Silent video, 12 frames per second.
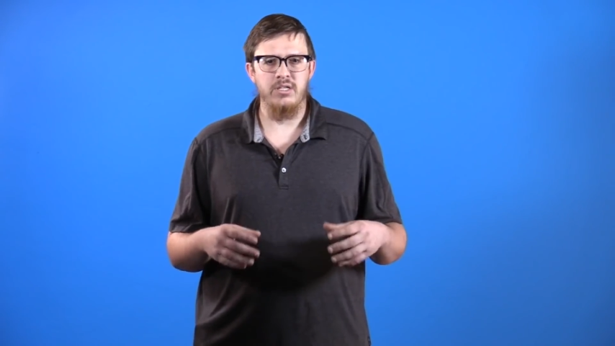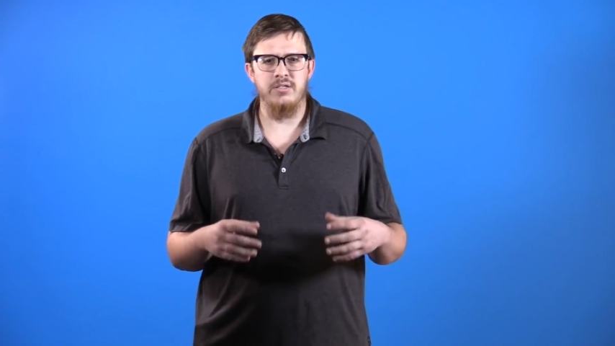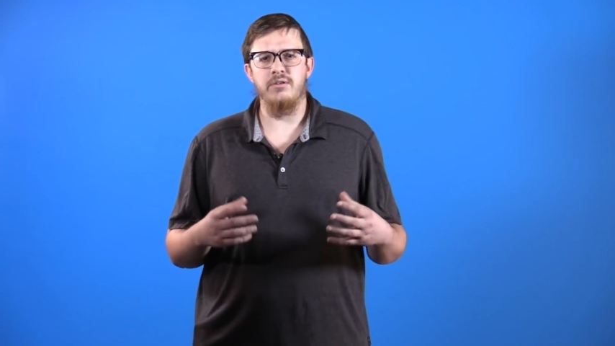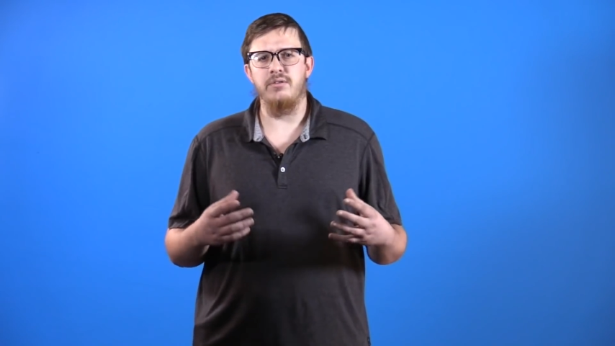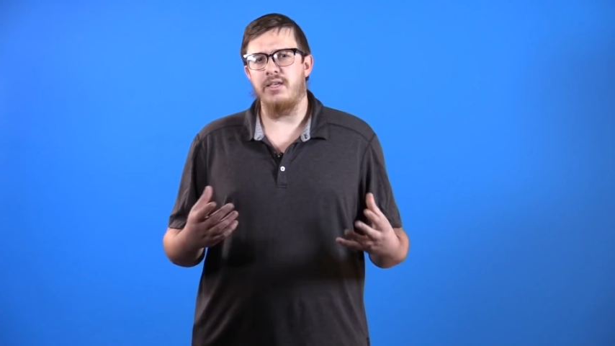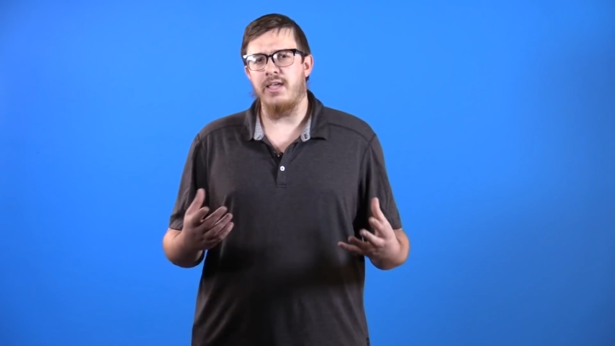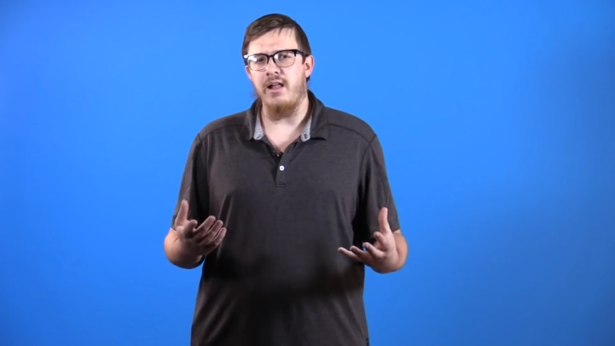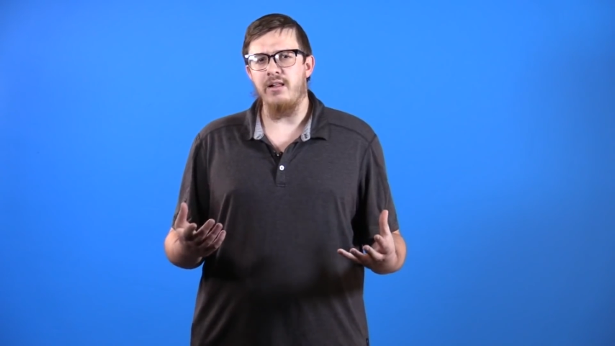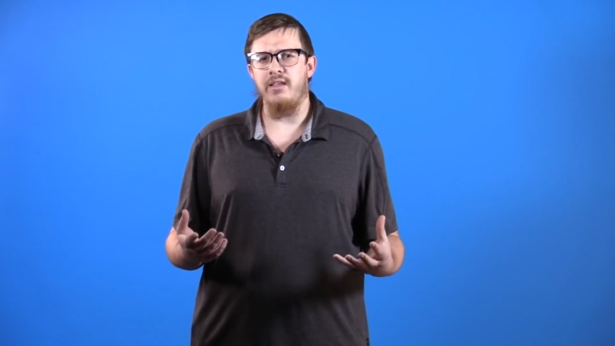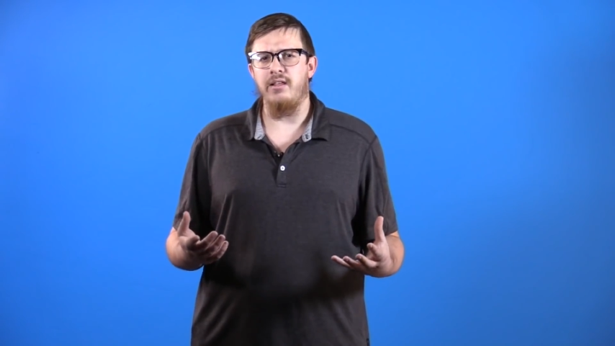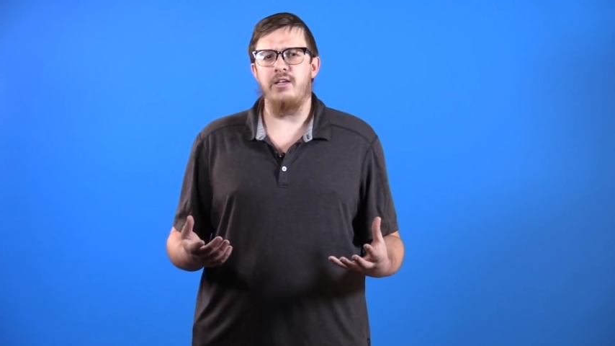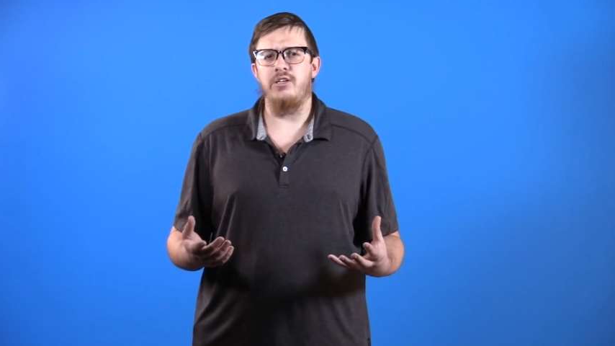So the
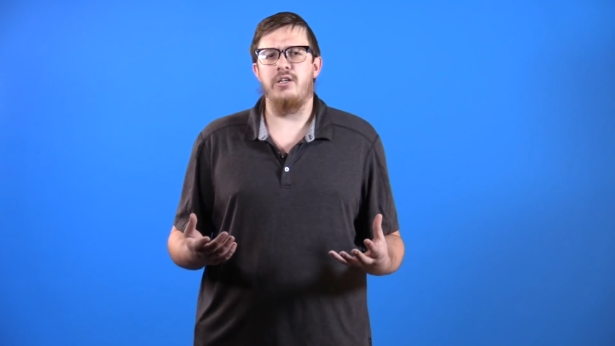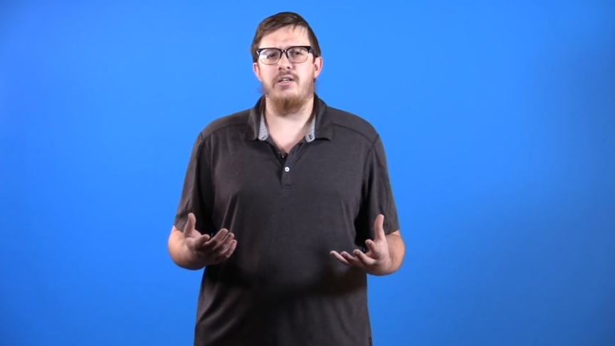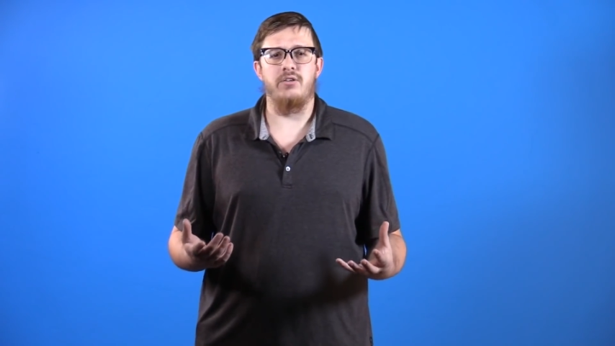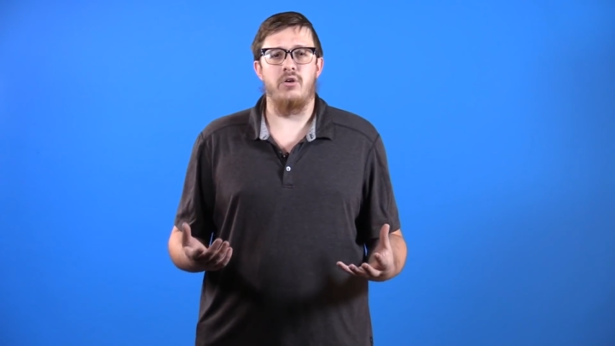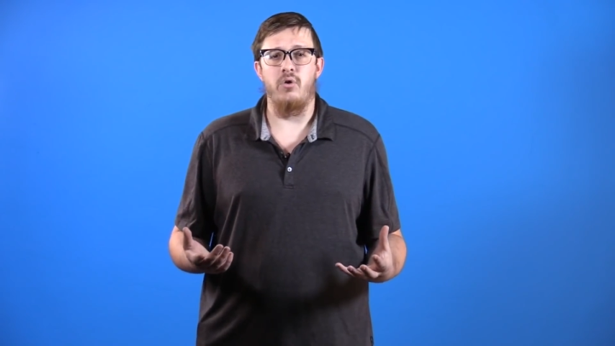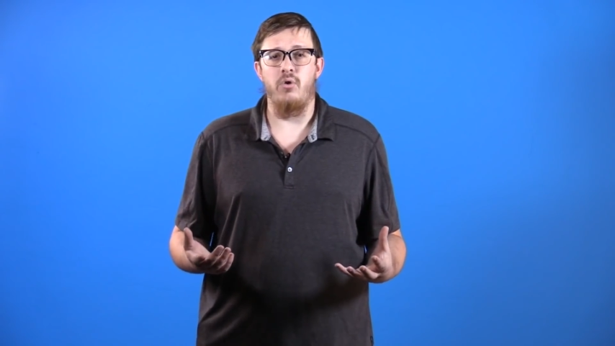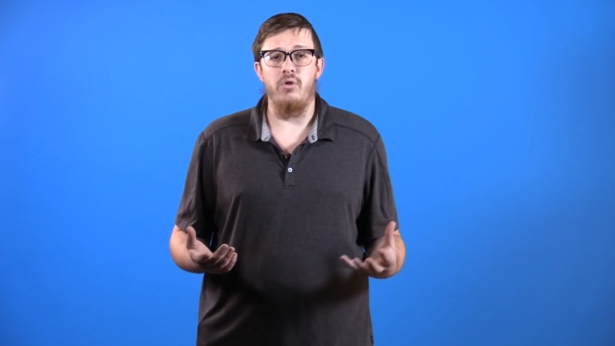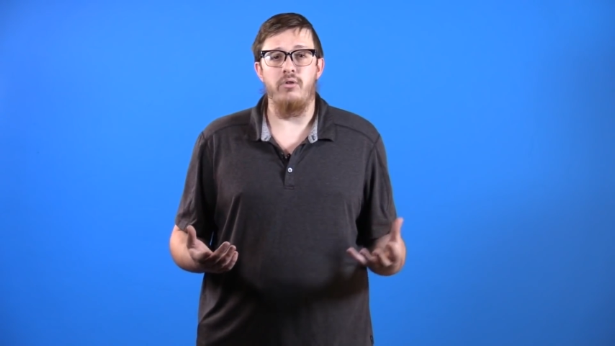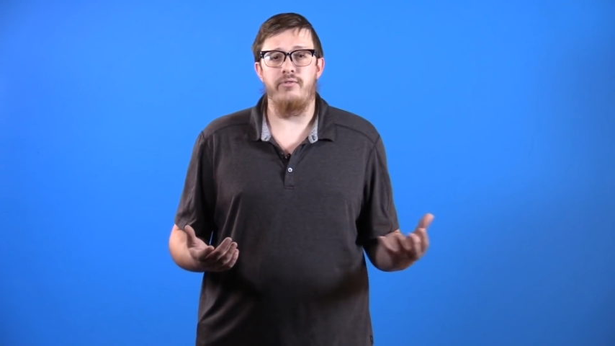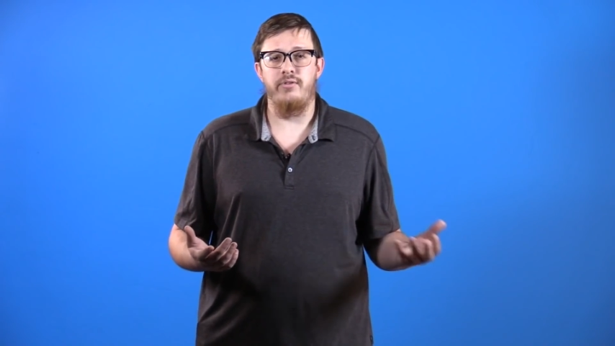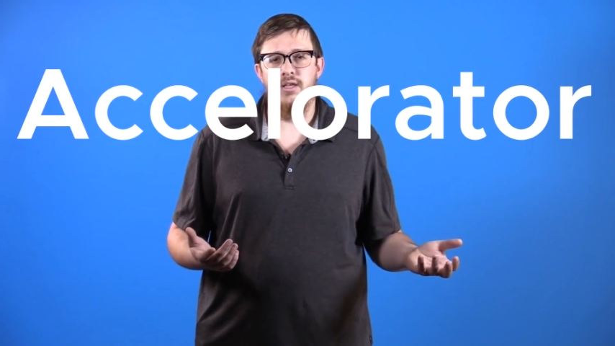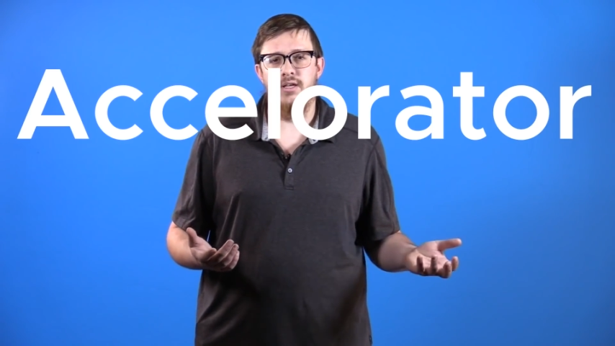calculation as a whole
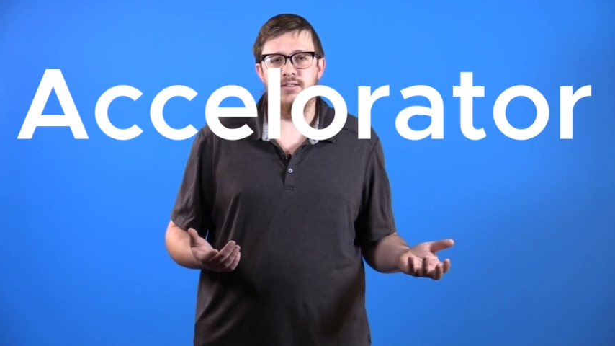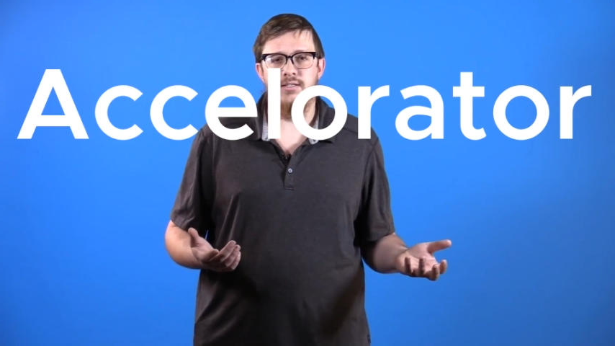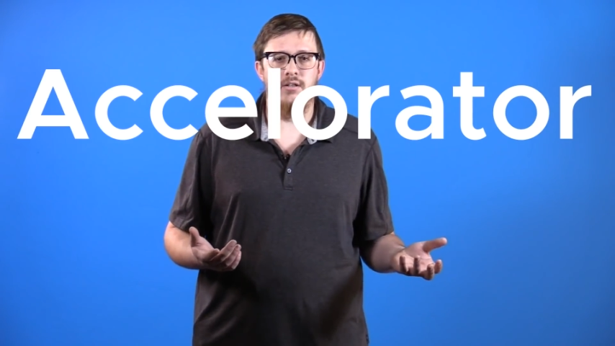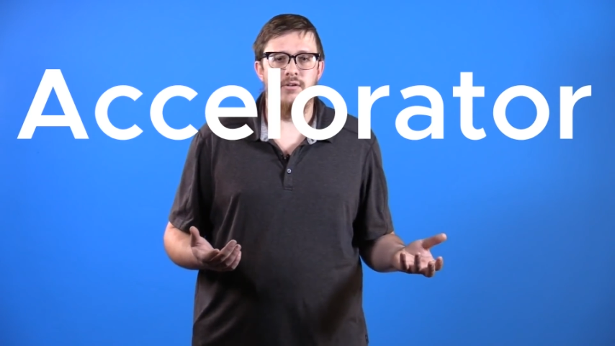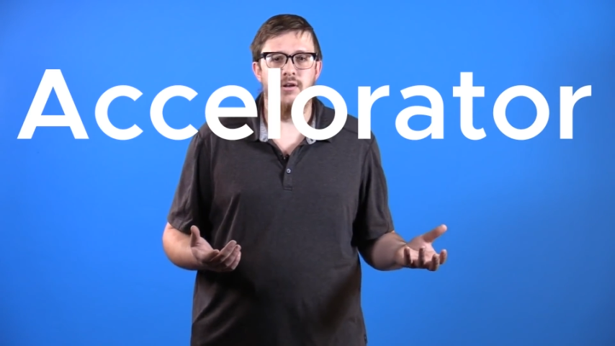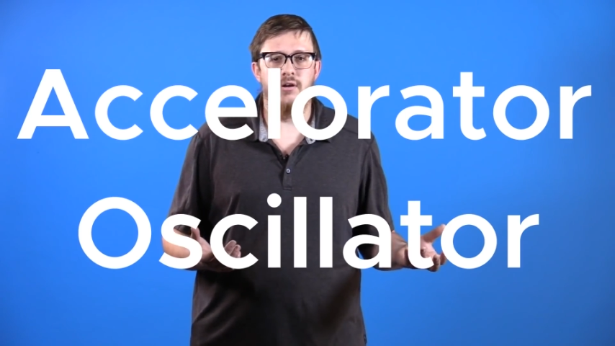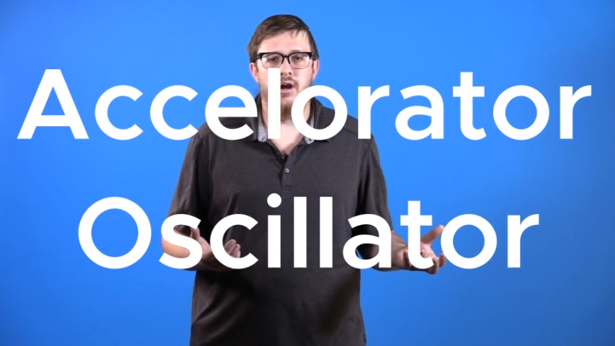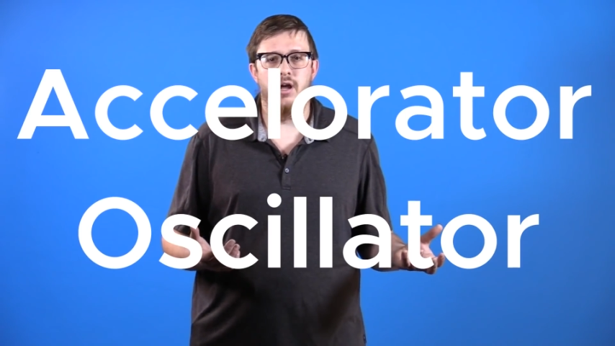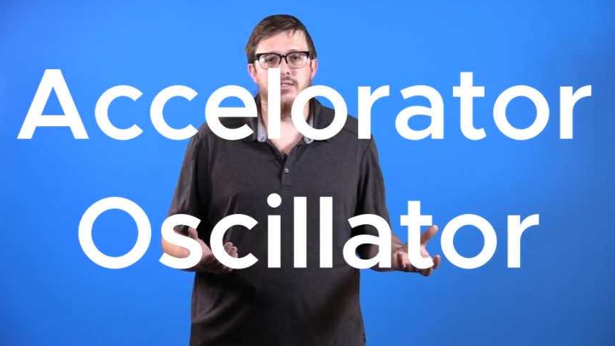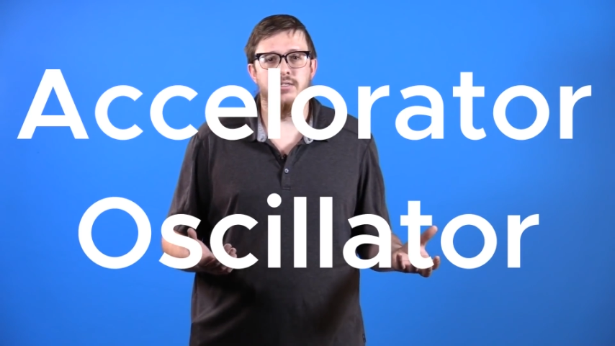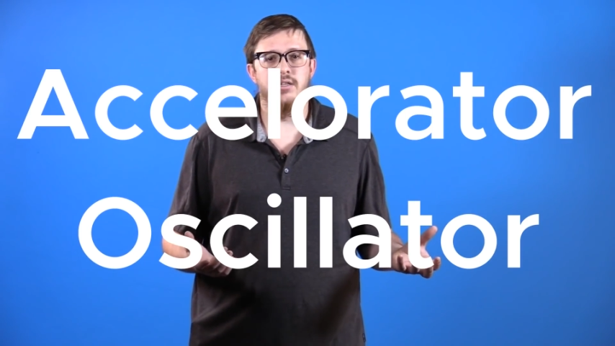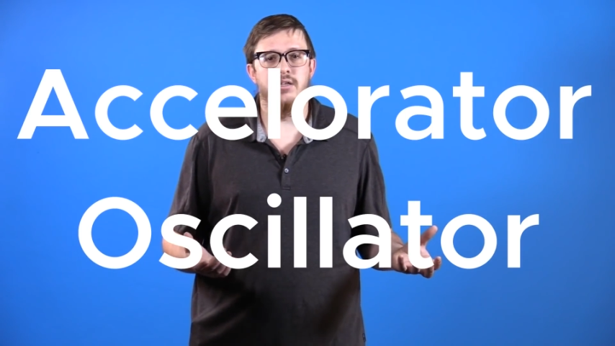for the Accelerator
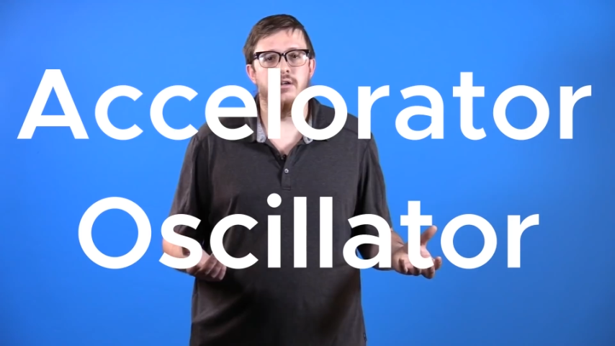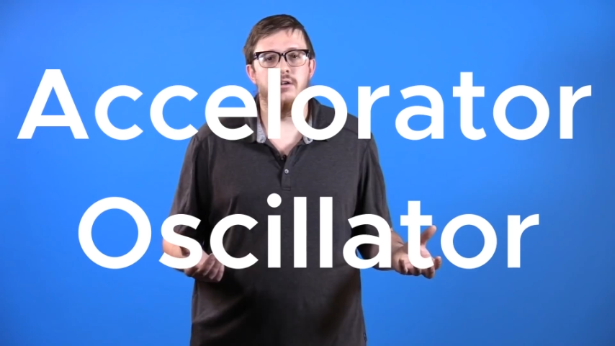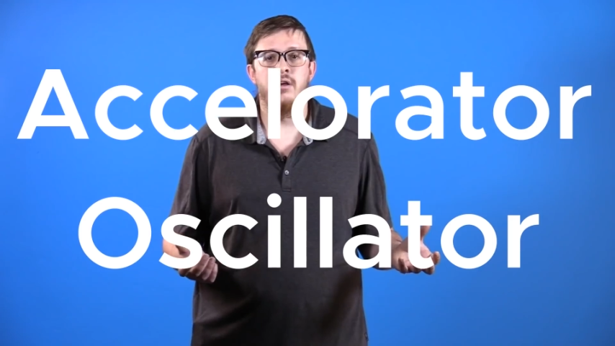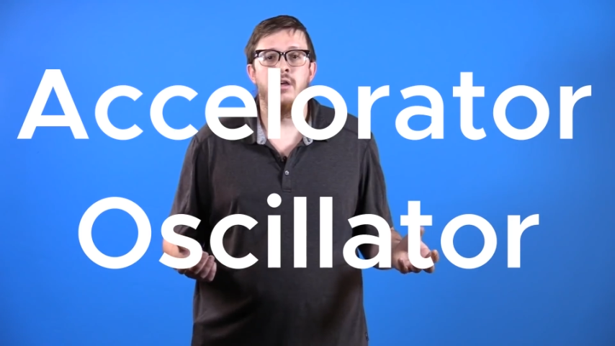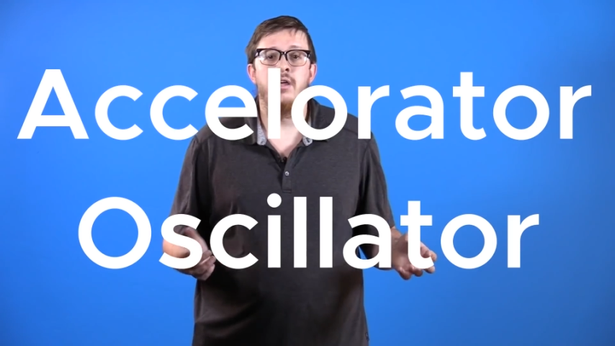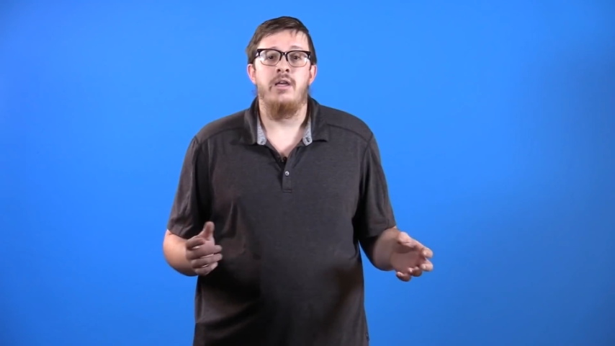Oscillator